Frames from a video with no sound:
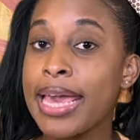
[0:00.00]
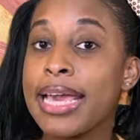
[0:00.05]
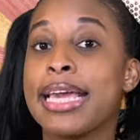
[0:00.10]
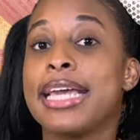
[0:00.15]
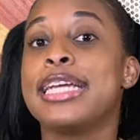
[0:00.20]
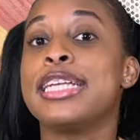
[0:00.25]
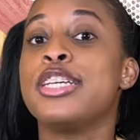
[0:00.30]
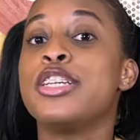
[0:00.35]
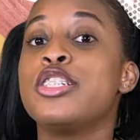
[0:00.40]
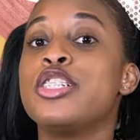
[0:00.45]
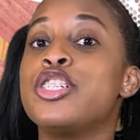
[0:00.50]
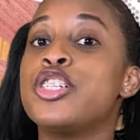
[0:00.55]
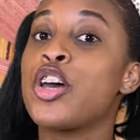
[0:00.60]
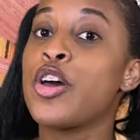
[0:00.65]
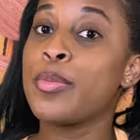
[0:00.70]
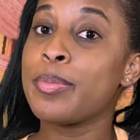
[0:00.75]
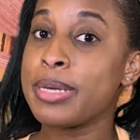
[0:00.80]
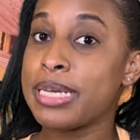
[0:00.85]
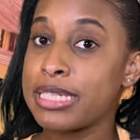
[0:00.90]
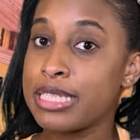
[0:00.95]
Can you
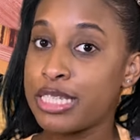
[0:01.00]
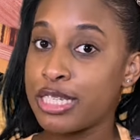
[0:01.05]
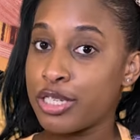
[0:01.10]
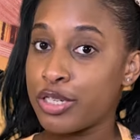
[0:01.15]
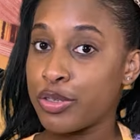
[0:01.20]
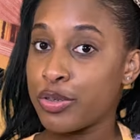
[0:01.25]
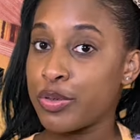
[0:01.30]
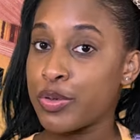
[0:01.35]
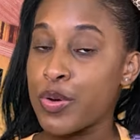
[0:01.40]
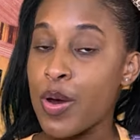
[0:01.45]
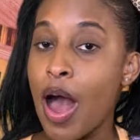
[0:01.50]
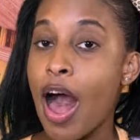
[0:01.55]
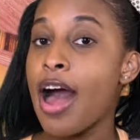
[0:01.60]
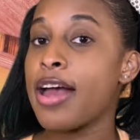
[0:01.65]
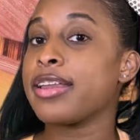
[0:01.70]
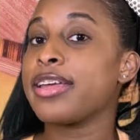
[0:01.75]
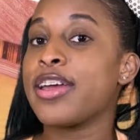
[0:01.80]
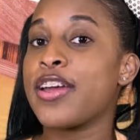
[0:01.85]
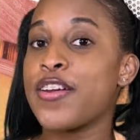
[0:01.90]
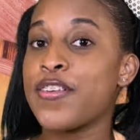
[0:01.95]
show me 2
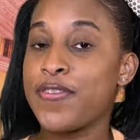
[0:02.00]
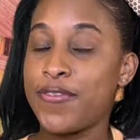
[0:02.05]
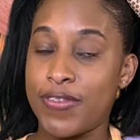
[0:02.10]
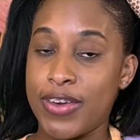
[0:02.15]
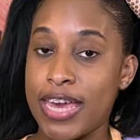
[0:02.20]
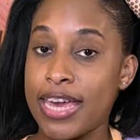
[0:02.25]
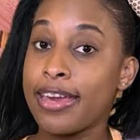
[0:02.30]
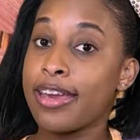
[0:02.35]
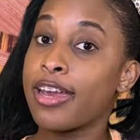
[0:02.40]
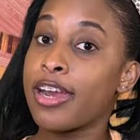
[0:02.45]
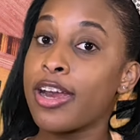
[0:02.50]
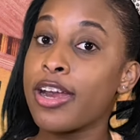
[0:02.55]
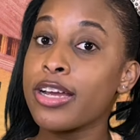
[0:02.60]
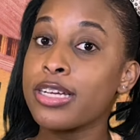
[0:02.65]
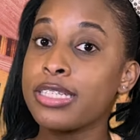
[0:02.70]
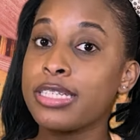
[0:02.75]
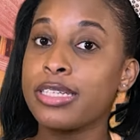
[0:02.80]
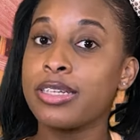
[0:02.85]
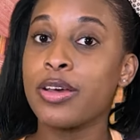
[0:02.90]
on your fingers?